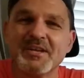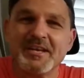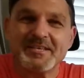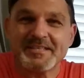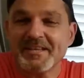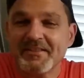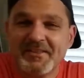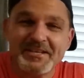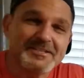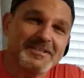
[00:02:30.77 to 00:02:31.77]
is in
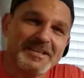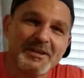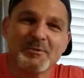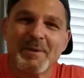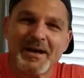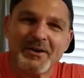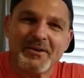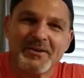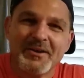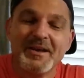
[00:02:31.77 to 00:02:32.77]
this little
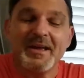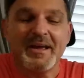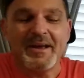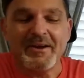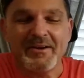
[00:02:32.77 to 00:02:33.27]
bottle. Thanks,